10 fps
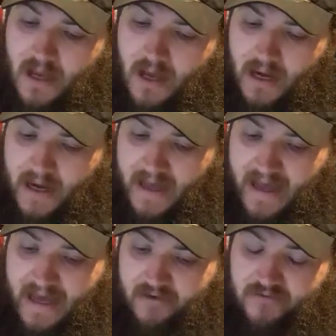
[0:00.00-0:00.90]

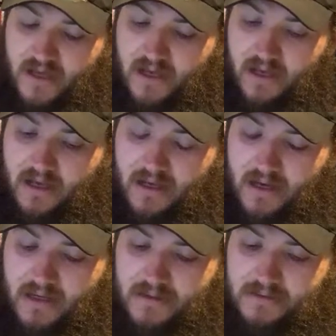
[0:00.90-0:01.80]
Have
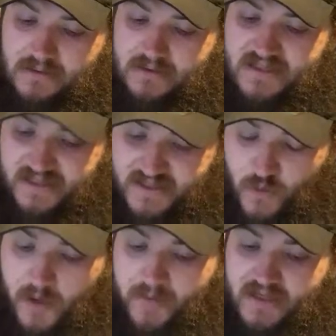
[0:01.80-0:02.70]
6
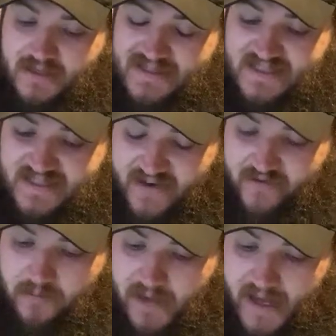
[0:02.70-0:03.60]
women,
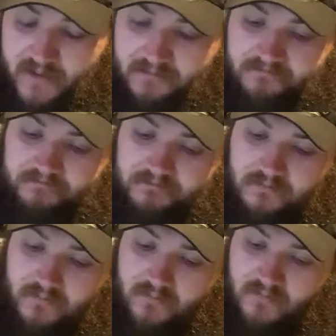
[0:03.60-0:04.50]
7 men
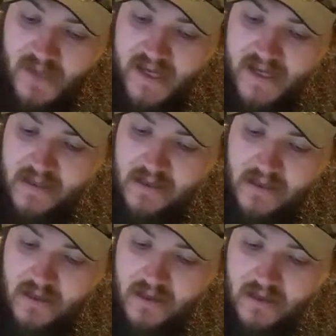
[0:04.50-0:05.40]
in
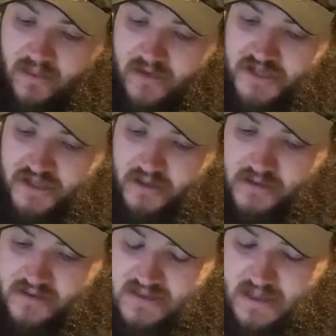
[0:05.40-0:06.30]
this
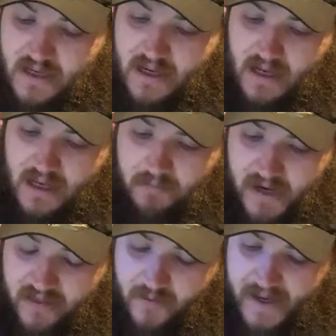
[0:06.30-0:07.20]
year's
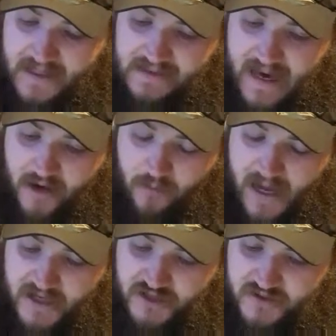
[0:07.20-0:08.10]
Money in the Bank ladder
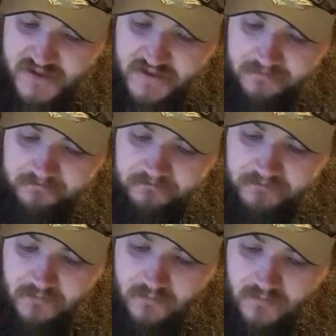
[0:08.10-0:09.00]
matches.
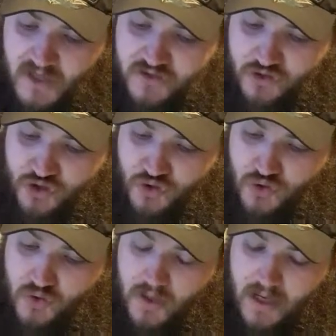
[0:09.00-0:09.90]
So
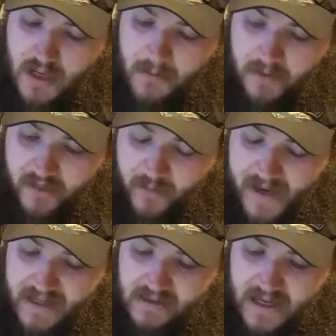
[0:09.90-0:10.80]
2 Money in the
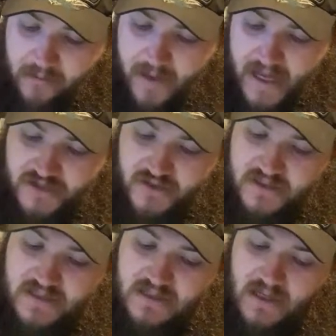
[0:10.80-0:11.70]
Bank ladder
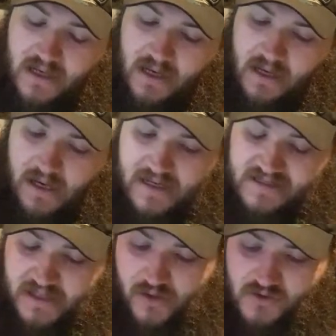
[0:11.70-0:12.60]
matches
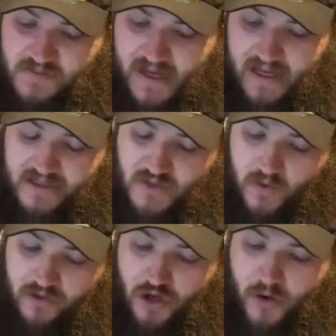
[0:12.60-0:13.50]
singles match
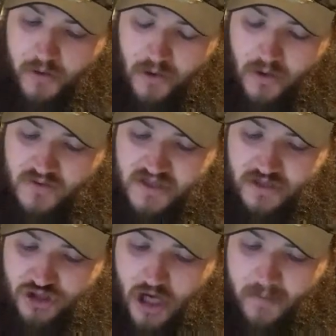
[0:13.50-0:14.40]
with Cody Rhodes and
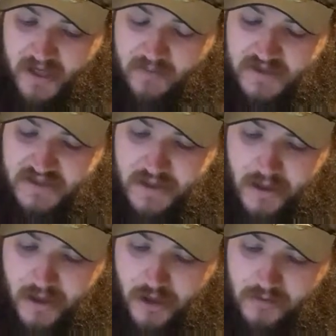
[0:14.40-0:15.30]
Dominic
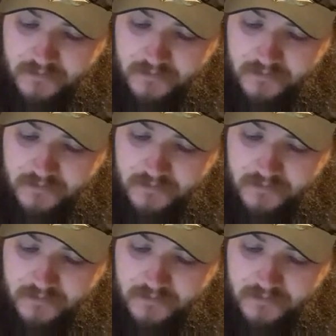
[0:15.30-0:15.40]
Mysterio.